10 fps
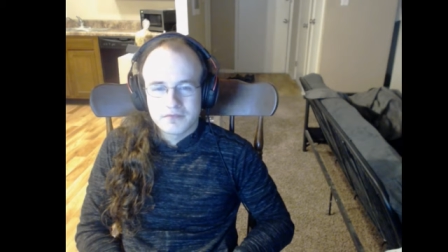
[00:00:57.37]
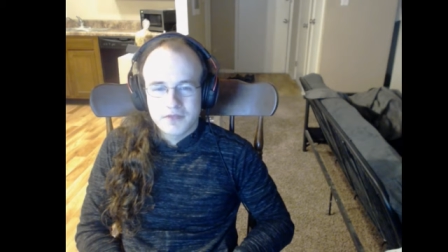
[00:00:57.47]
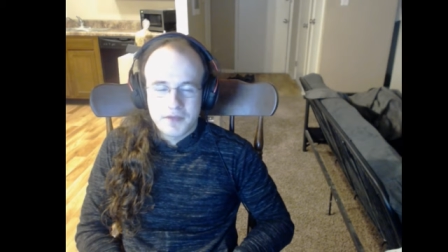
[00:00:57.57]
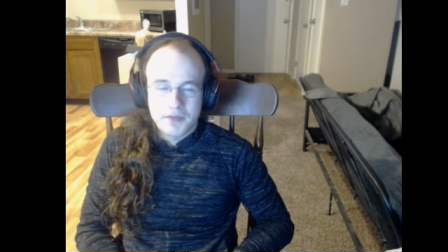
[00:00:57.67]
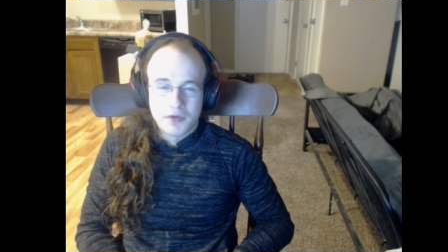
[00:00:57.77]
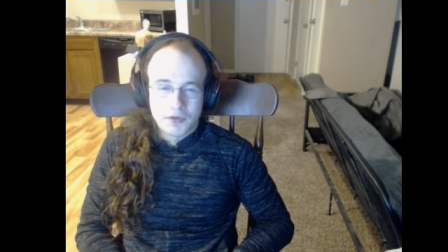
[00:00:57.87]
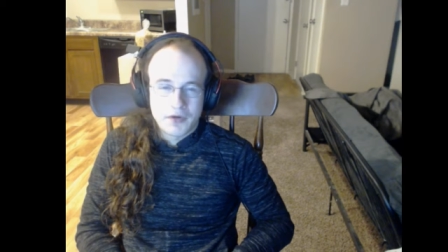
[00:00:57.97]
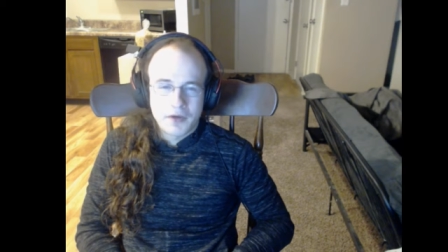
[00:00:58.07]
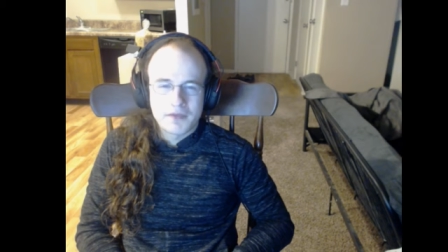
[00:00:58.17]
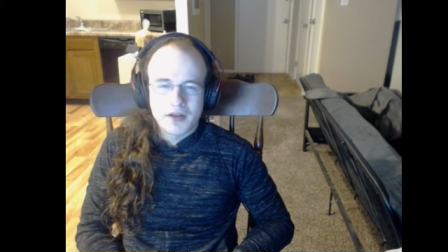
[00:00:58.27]
I'm at a point
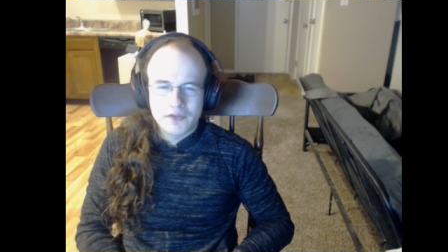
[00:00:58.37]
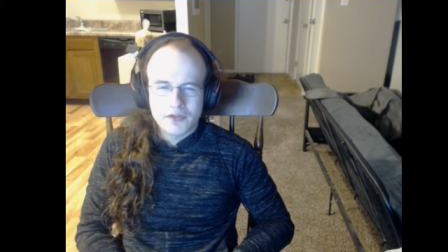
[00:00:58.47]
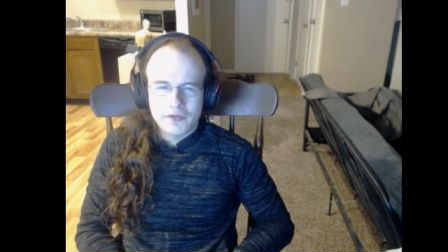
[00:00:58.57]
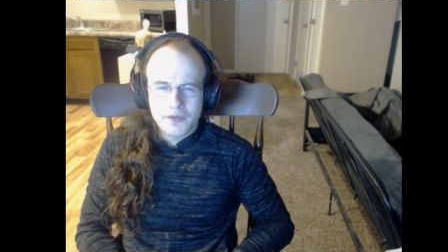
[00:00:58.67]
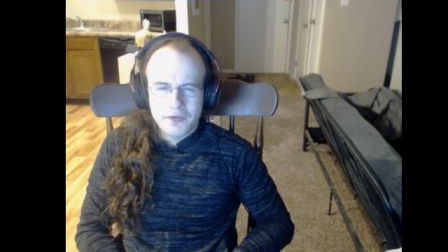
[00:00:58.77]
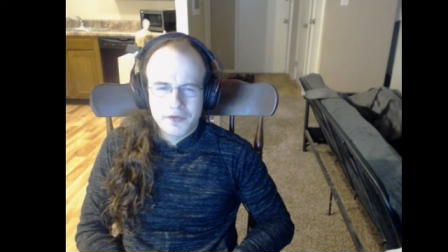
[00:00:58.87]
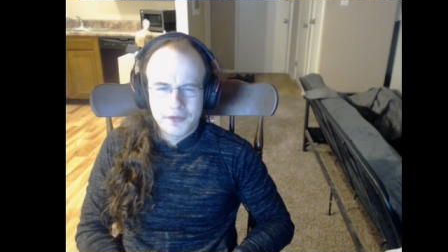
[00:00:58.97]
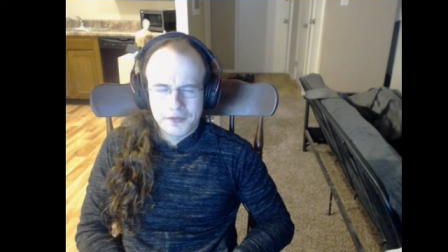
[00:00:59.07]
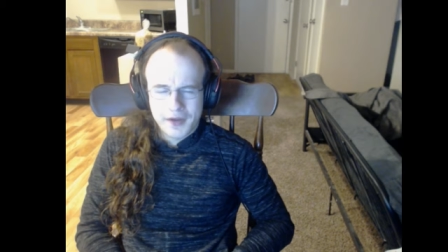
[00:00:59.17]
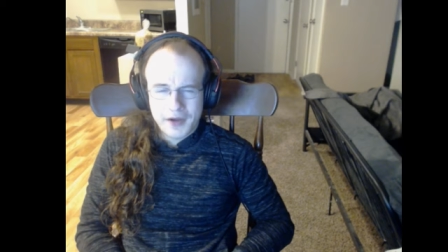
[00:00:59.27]
where I'm not sure if I want to do all
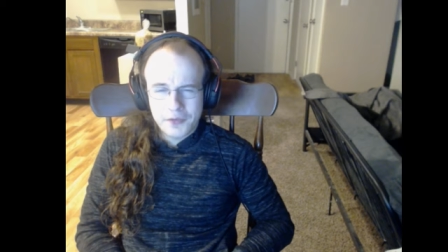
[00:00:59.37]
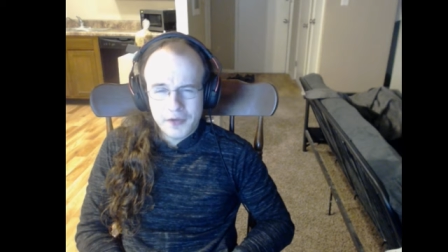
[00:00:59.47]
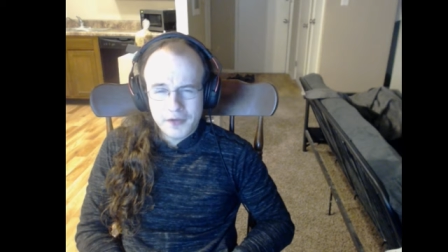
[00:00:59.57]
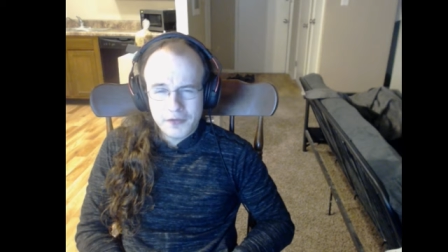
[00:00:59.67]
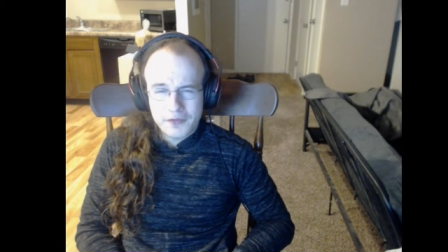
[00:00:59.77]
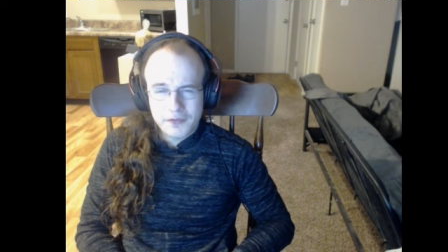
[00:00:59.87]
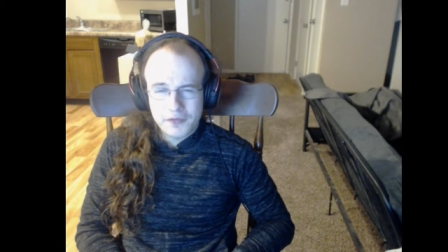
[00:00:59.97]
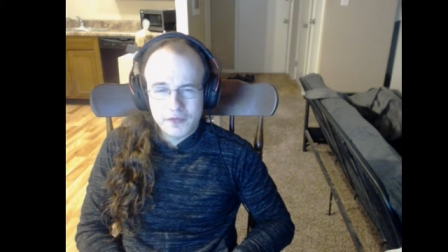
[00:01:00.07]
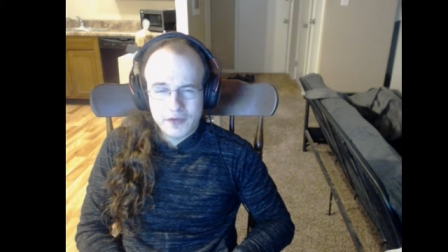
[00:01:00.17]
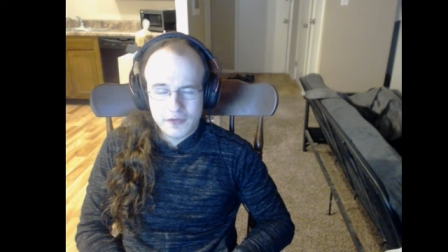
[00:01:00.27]
the side quests or just
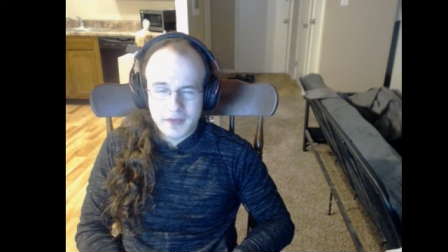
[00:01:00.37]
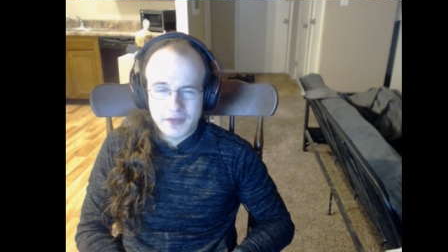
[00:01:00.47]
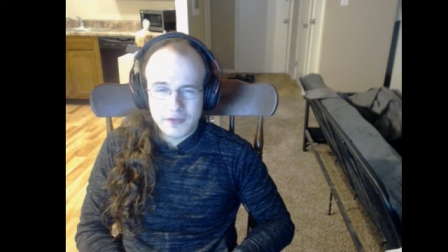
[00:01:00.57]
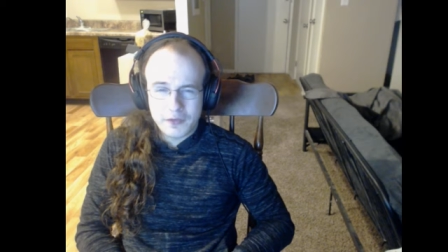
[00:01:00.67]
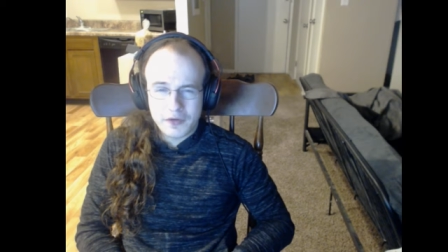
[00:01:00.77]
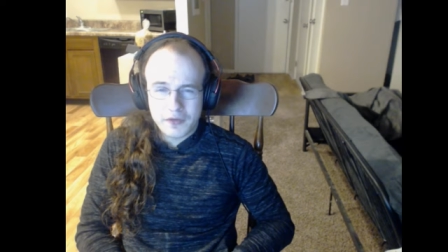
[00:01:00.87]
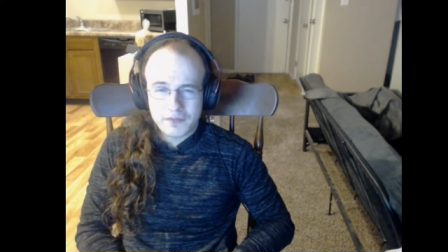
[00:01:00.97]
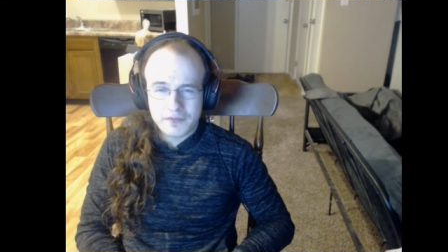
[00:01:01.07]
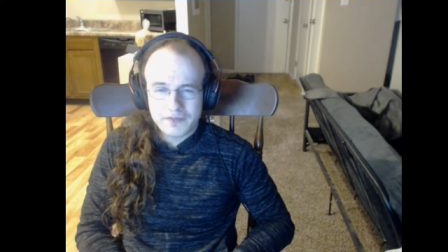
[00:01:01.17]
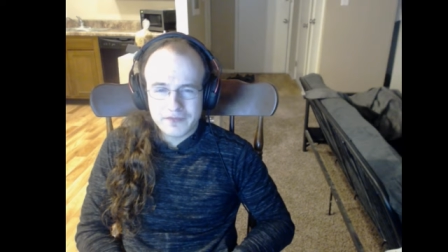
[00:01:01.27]
want to finish the main story.
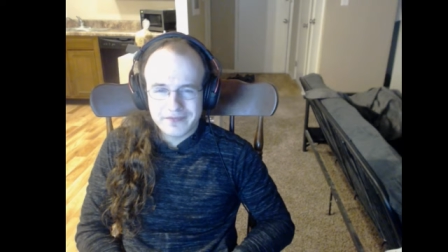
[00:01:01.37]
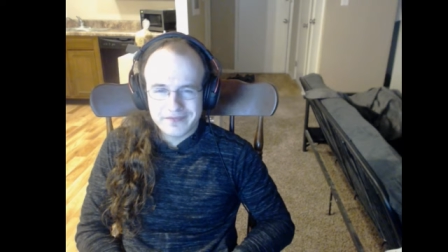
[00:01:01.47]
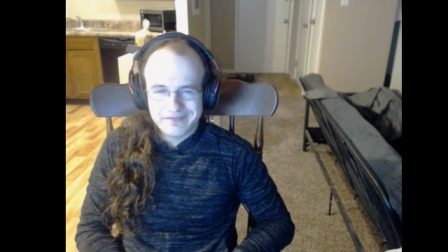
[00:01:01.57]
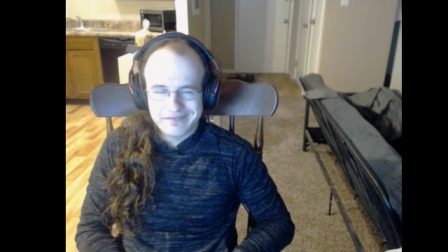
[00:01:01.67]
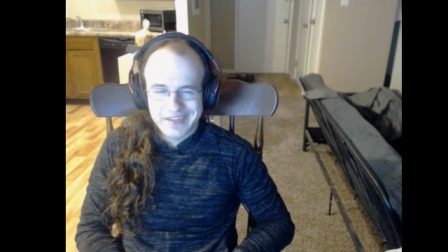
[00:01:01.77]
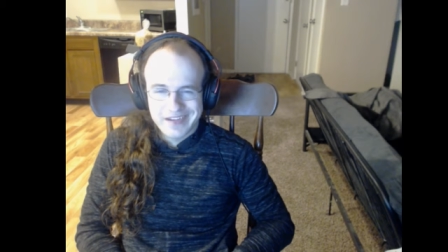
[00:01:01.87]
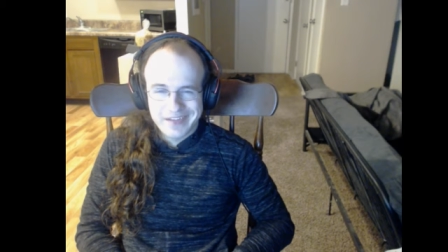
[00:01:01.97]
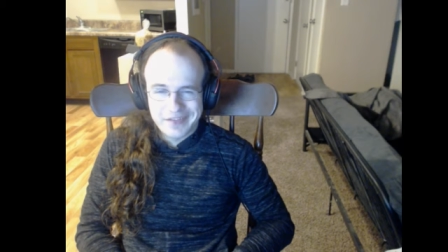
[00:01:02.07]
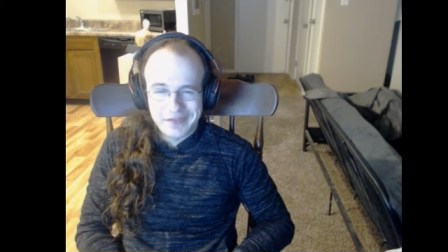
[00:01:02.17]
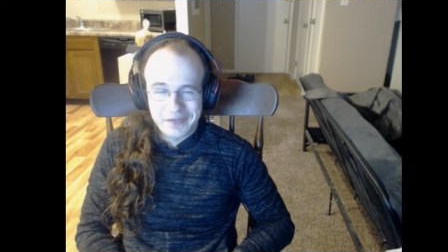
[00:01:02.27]

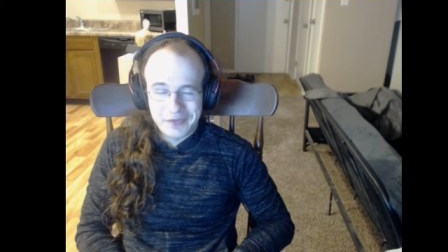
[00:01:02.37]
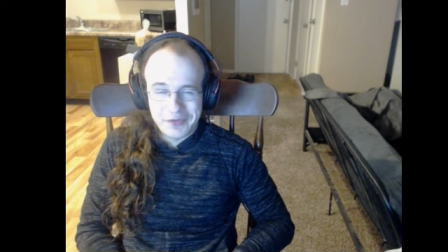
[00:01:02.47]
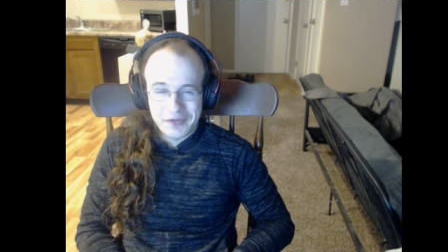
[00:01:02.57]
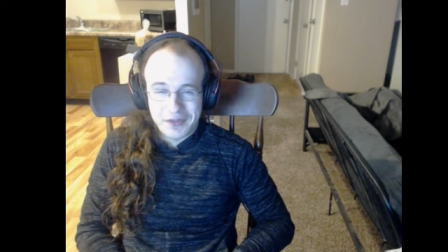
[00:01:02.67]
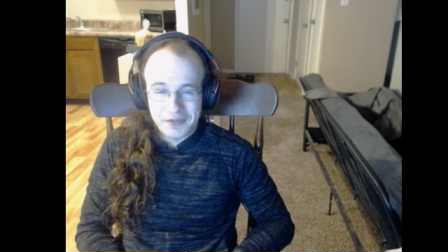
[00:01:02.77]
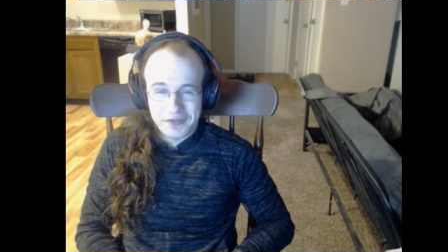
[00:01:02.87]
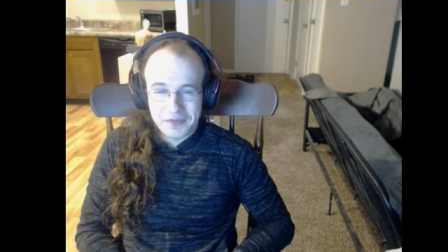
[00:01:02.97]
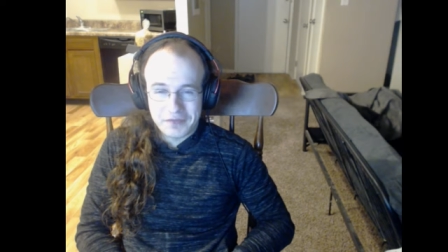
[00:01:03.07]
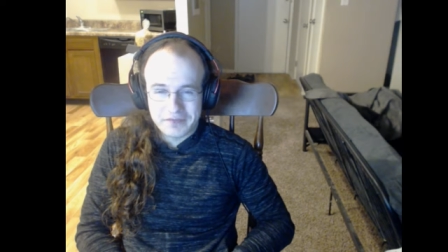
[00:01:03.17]
That's a tough choice, honestly.